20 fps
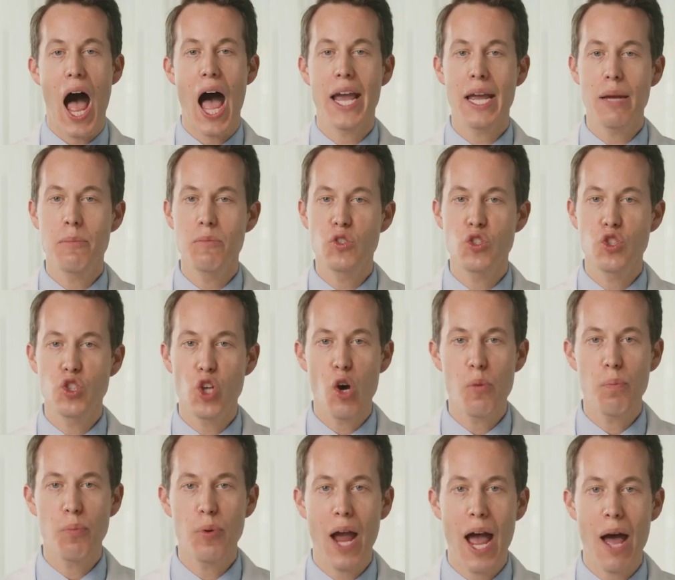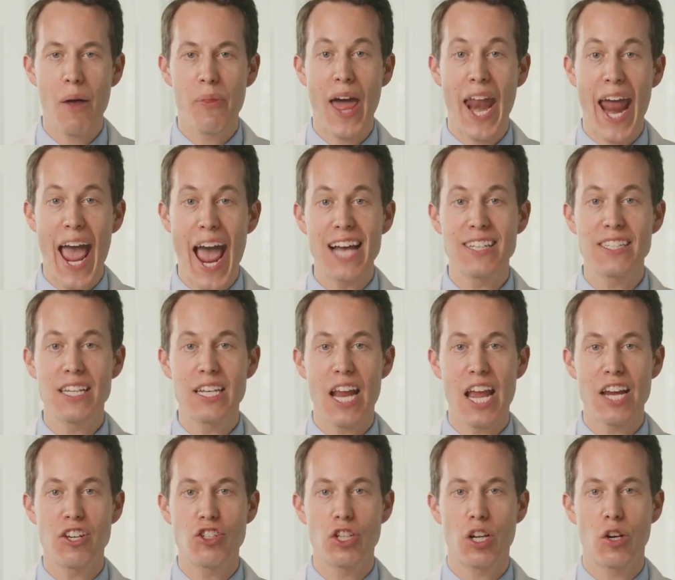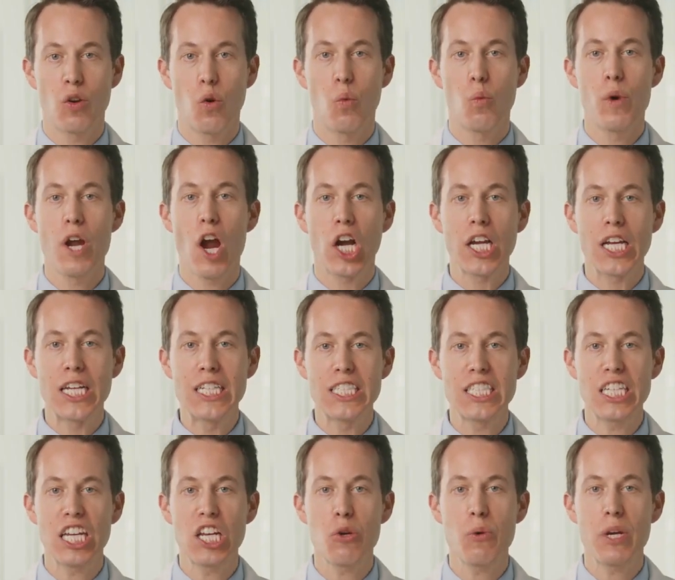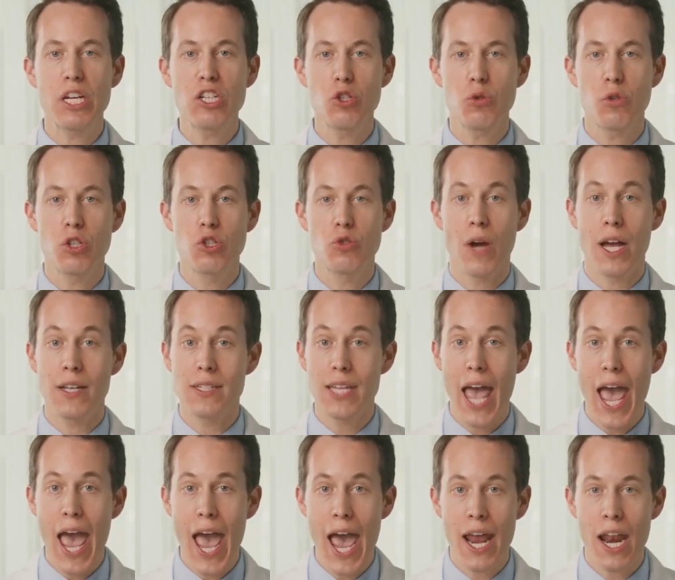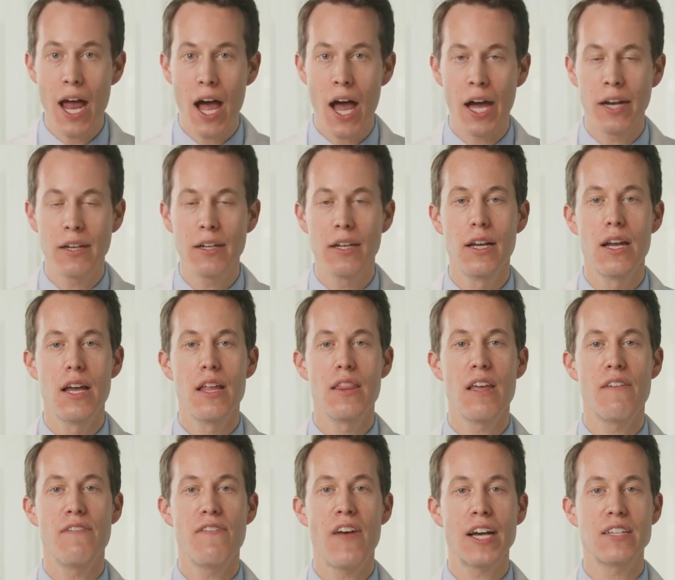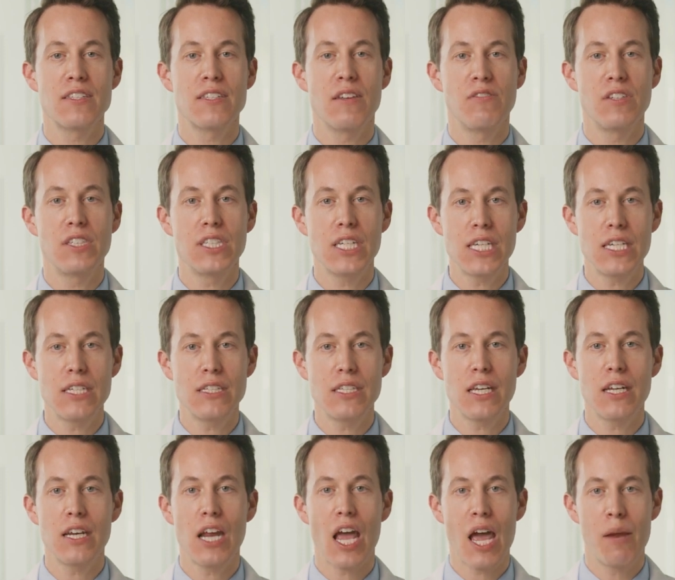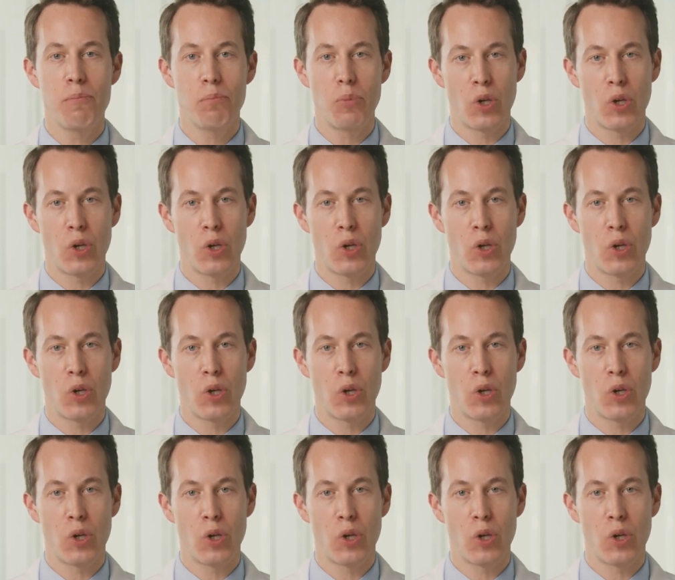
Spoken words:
I am so proud that as a nation, we are continuing to address head-on the effects of teasing and